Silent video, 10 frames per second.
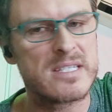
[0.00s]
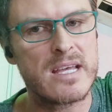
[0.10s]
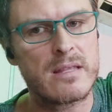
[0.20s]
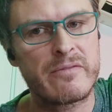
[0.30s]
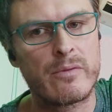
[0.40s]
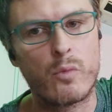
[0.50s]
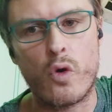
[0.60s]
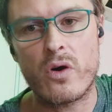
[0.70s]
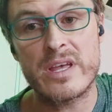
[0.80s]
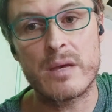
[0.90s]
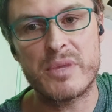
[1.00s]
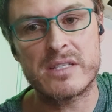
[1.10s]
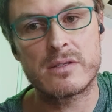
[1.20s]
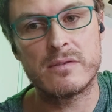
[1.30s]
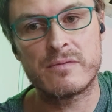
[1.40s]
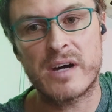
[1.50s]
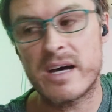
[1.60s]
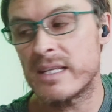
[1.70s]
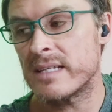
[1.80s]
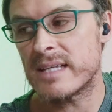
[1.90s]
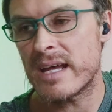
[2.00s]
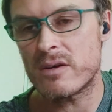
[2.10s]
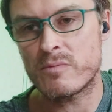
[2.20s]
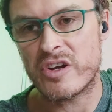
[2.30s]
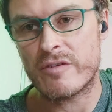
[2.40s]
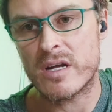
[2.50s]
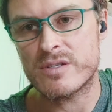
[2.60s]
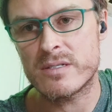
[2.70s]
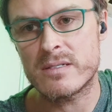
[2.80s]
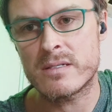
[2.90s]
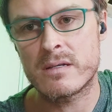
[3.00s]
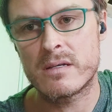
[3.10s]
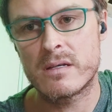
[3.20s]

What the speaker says: was either from walking a bit too far that day on my crutches,